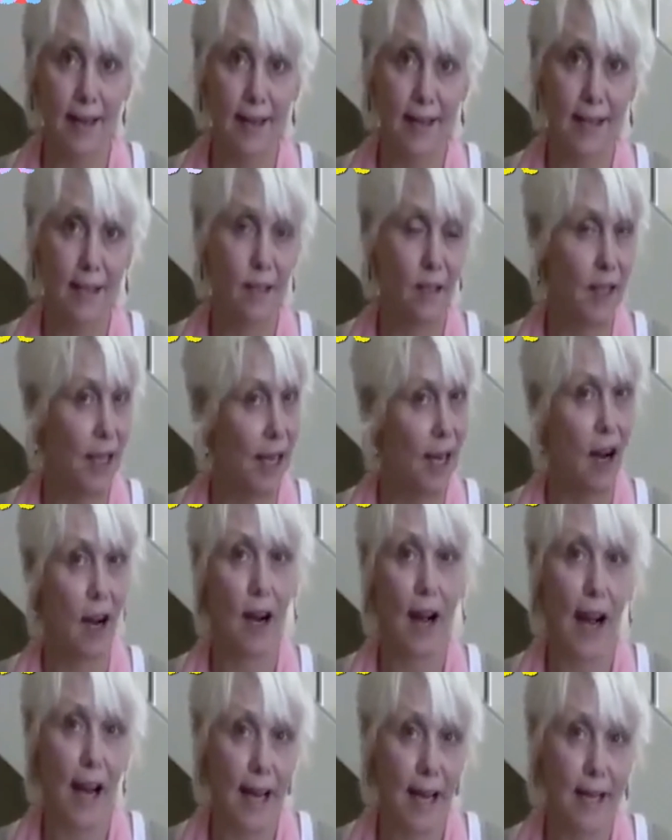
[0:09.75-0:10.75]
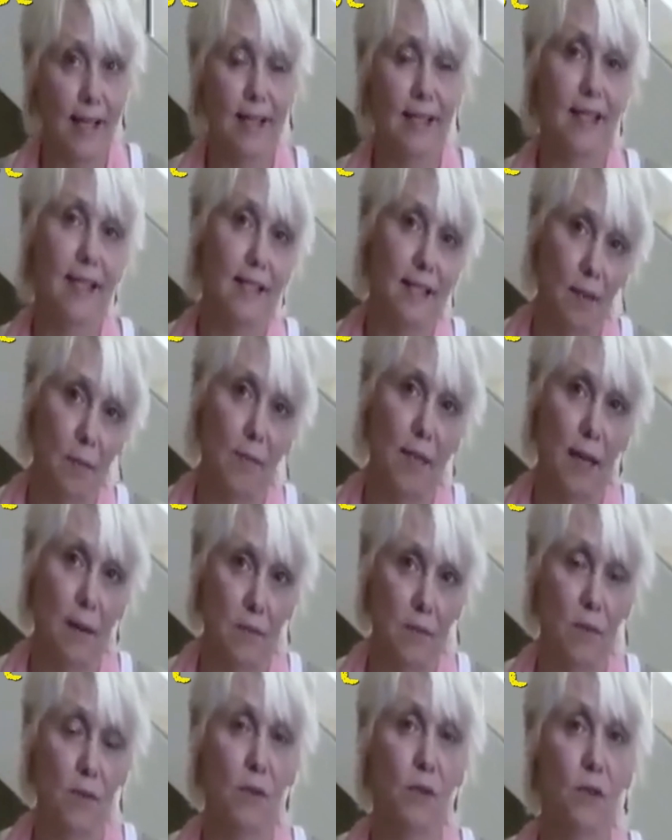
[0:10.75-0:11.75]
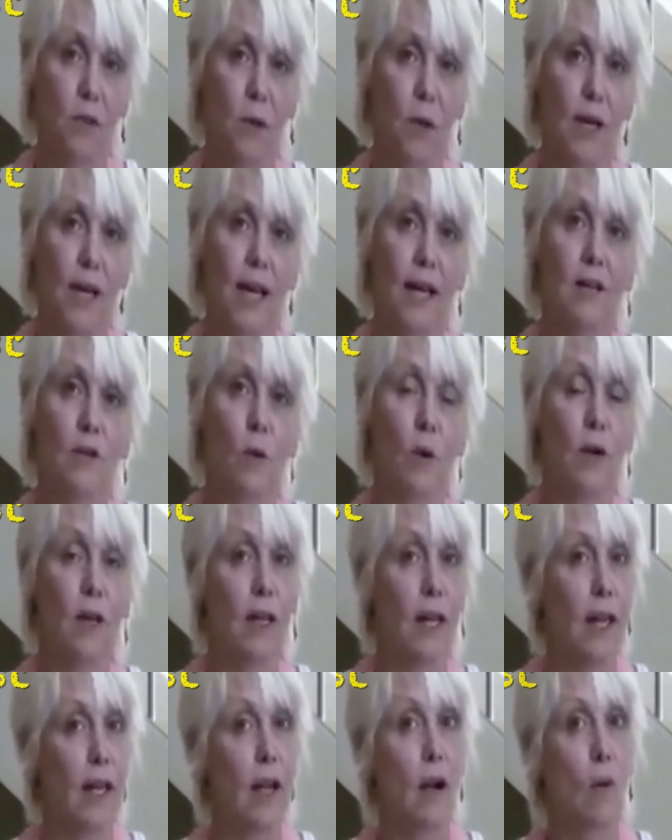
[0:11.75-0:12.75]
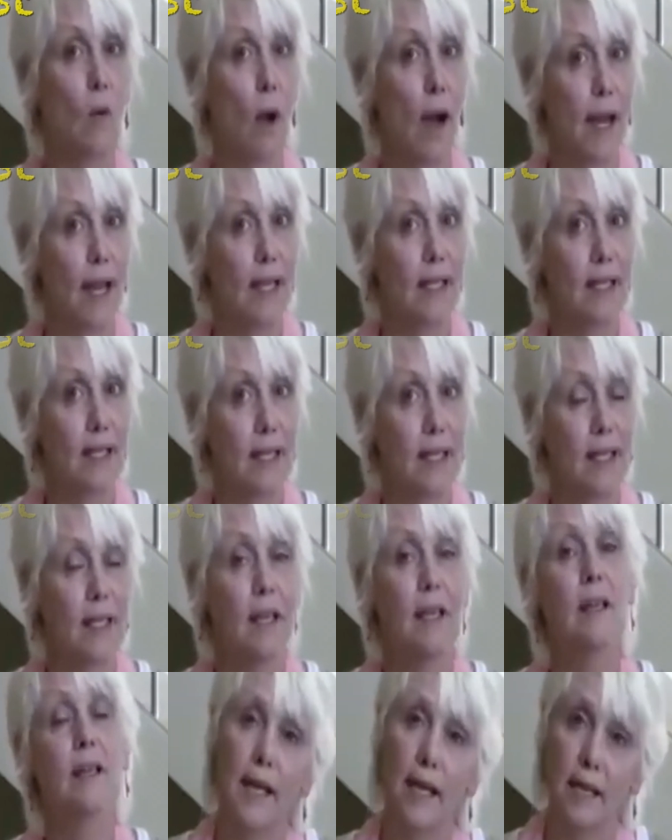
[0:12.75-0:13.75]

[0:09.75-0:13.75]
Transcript: It's either K R I S T, sometimes we use shorthand, or K R Y S T.